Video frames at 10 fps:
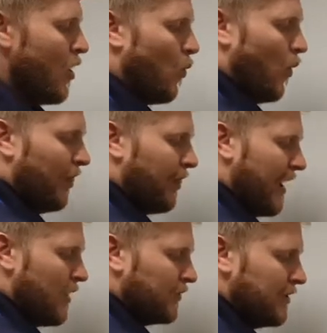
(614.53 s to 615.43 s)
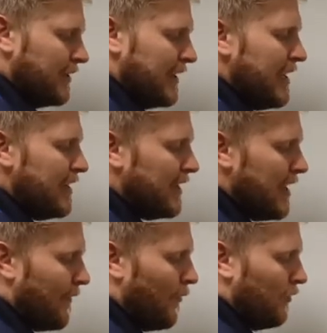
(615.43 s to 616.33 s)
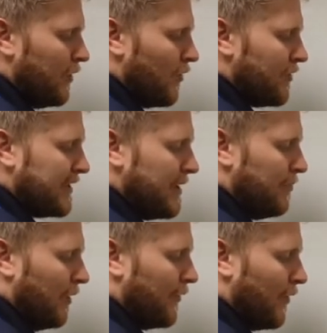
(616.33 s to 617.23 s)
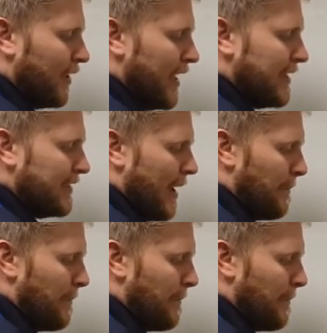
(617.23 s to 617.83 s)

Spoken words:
1,000, easy, I've already got the symbol for it. It's